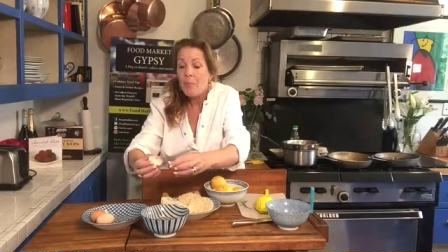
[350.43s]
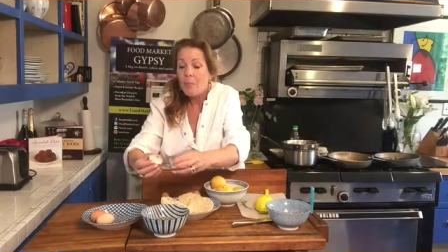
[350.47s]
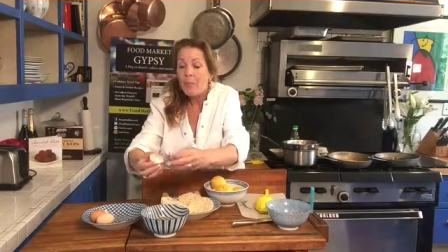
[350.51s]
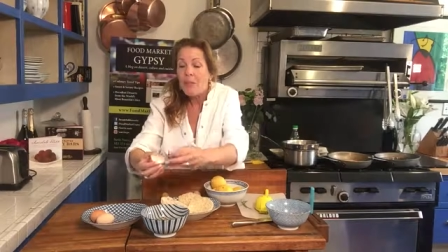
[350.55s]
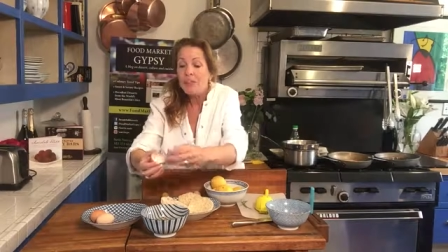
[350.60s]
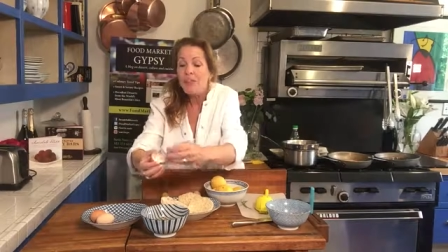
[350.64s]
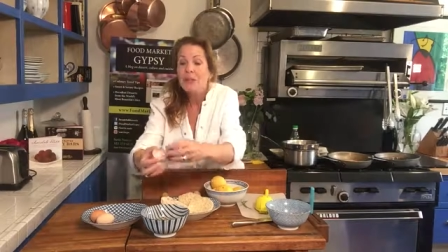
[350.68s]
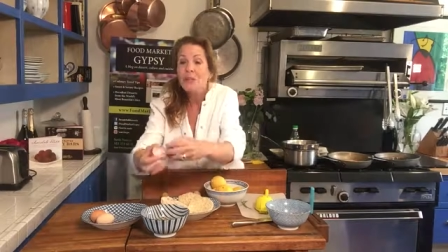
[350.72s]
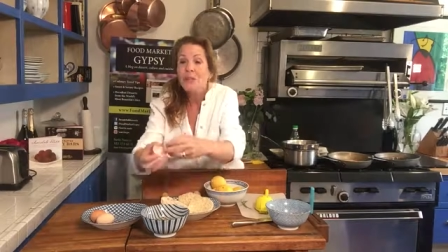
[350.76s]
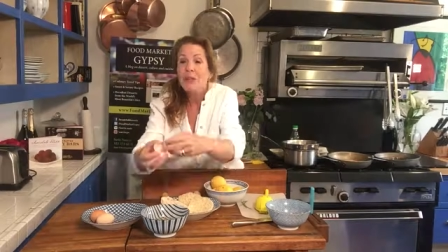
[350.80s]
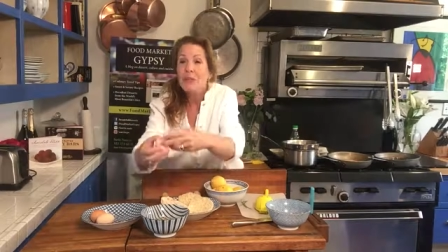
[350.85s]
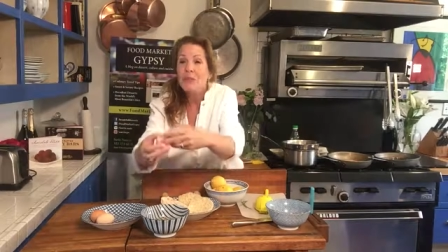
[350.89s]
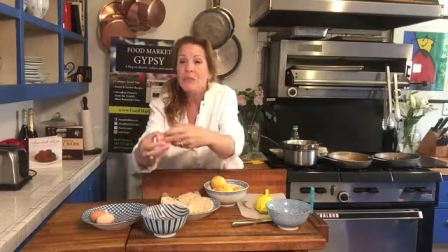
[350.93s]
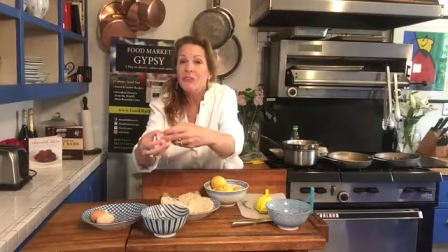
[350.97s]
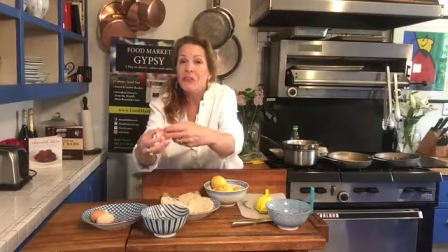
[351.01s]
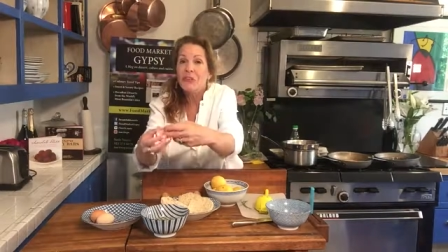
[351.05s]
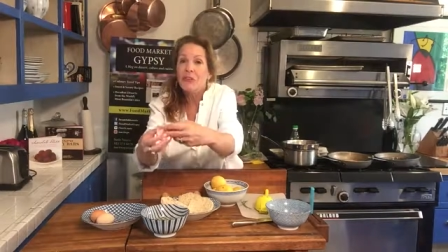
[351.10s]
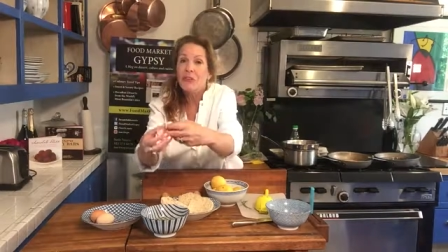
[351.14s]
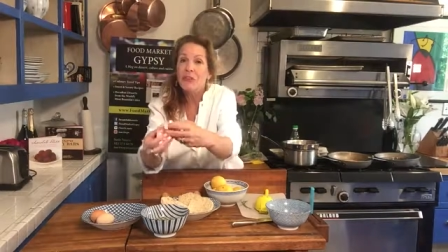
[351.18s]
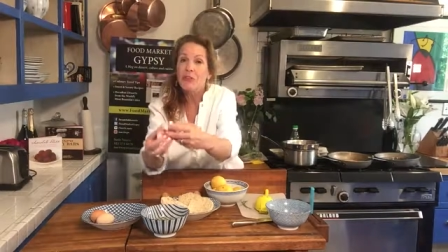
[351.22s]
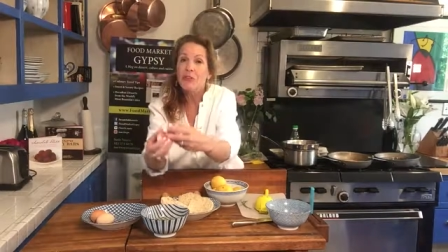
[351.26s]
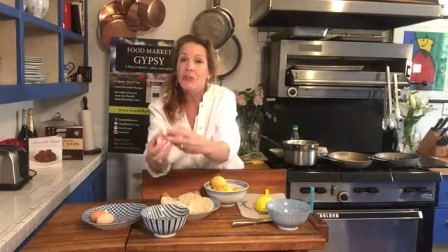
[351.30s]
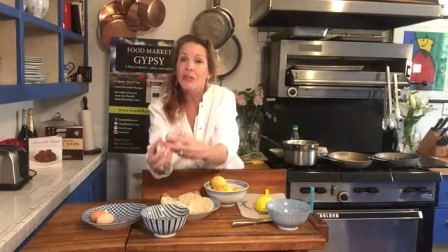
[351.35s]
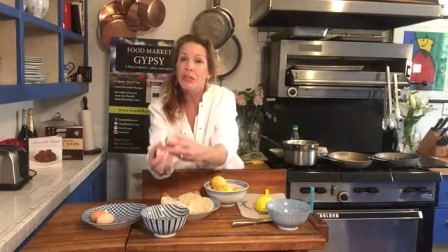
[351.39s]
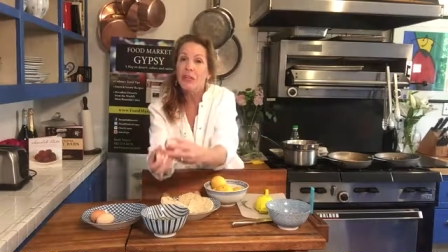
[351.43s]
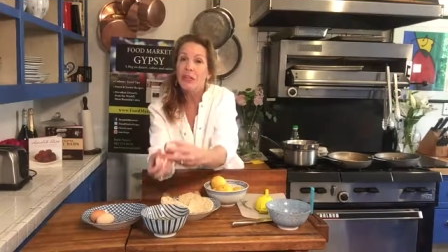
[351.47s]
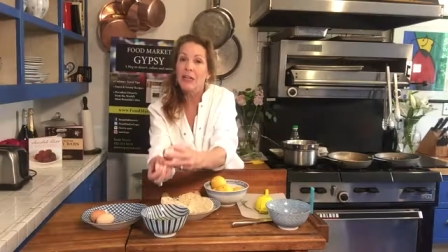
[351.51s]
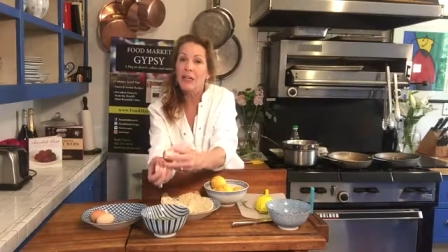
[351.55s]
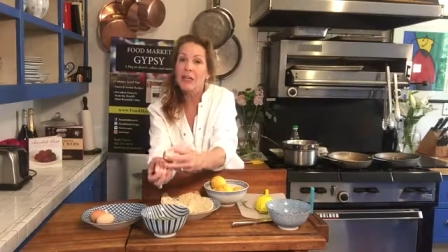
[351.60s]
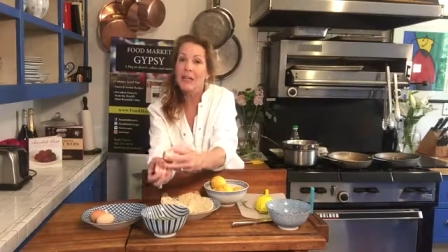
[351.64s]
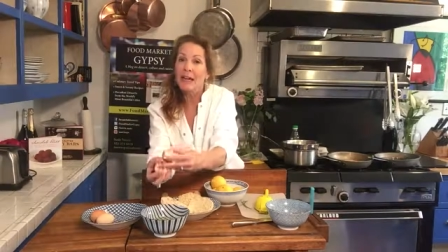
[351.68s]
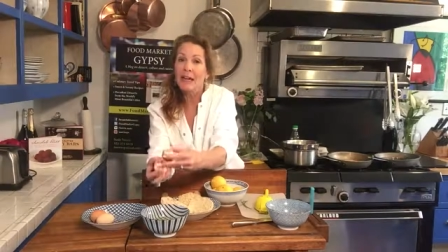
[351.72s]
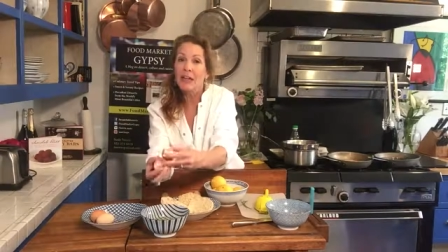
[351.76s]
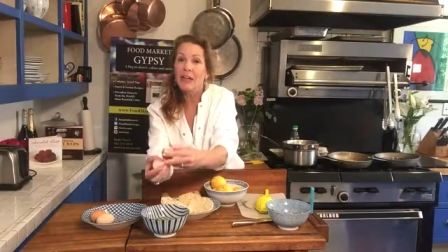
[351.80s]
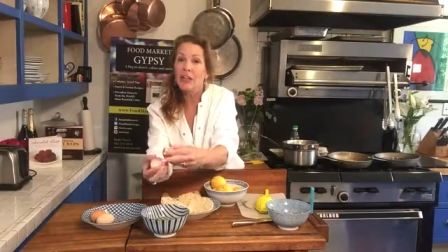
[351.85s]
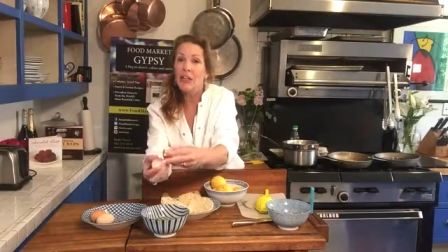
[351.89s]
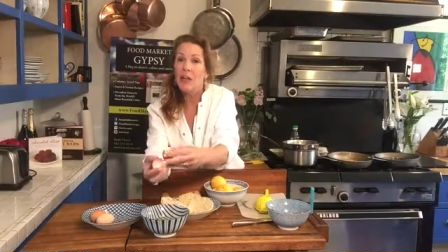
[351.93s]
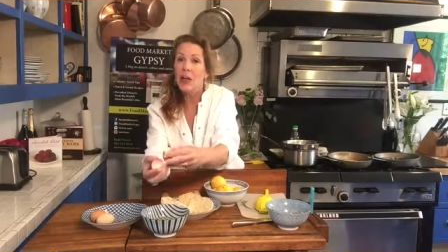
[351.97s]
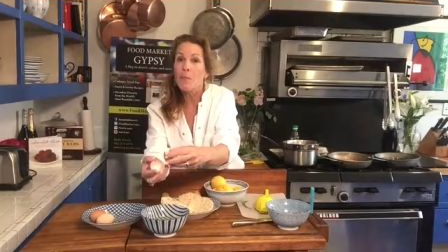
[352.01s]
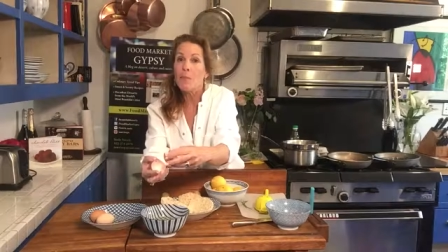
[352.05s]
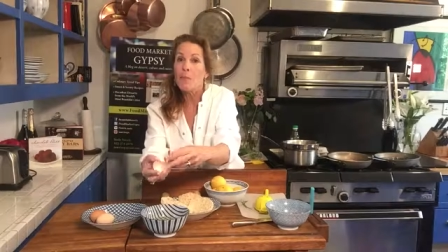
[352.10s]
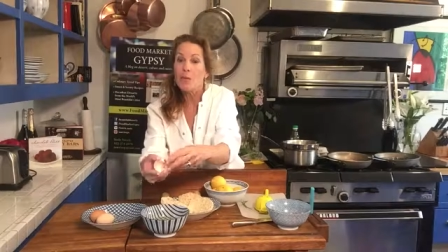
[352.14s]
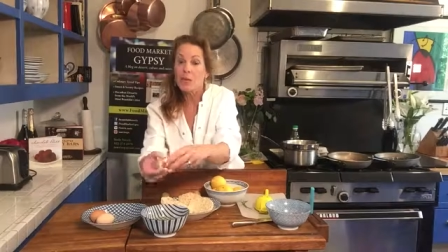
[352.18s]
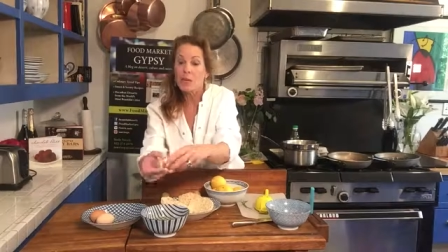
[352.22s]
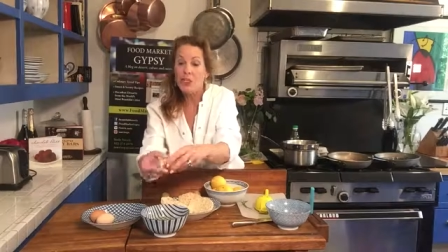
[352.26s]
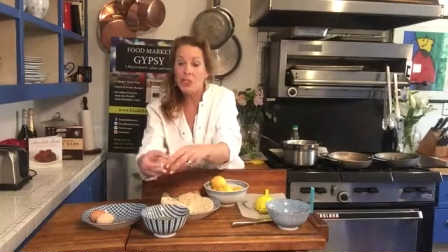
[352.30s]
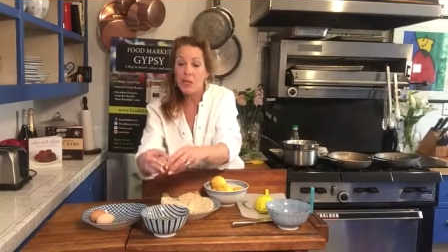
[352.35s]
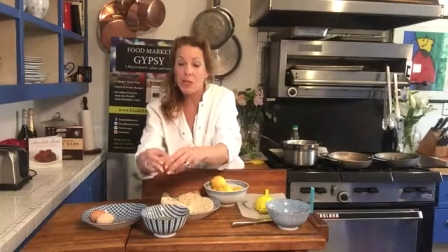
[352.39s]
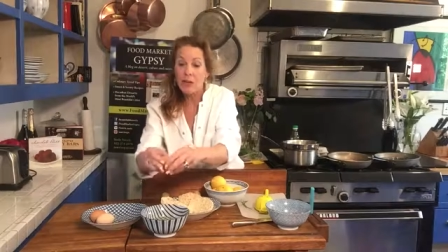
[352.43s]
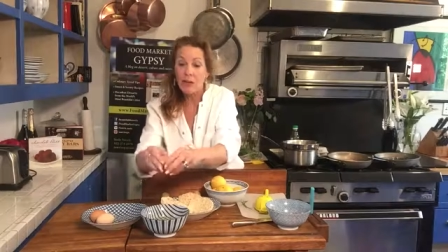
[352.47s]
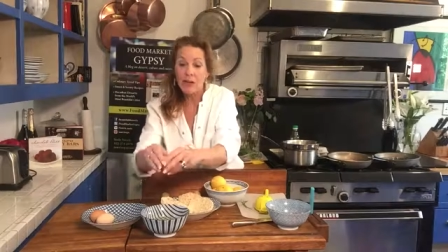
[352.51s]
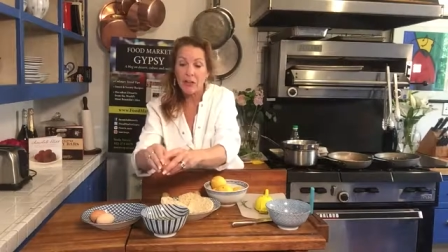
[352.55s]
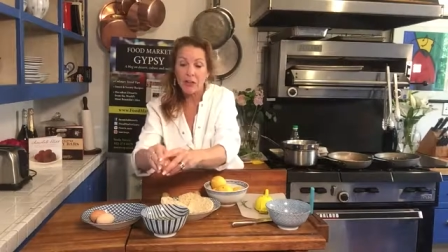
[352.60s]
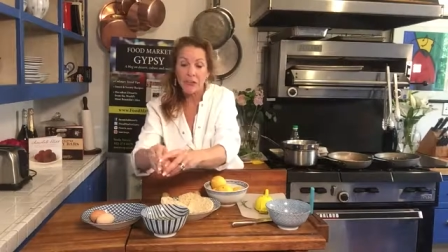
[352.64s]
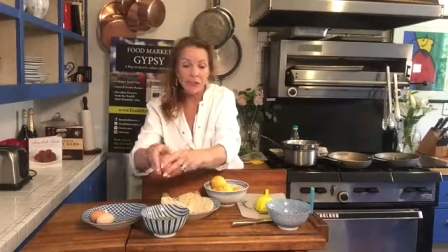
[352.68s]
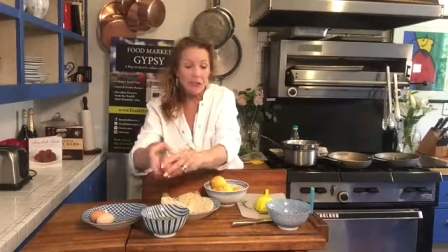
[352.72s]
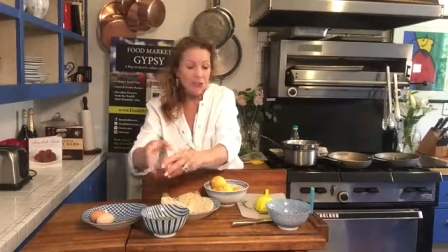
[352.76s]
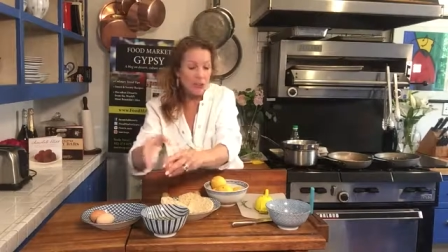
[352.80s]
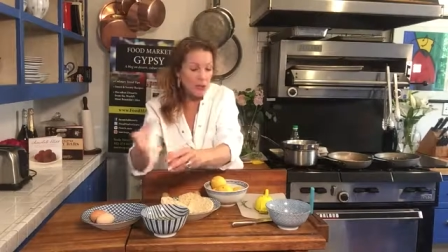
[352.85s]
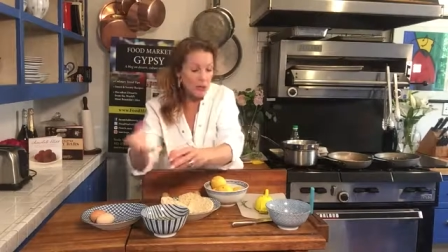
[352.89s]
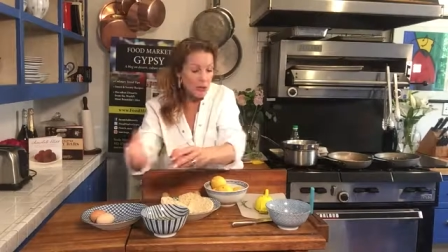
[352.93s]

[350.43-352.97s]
But sometimes you're going to get a lot more shell because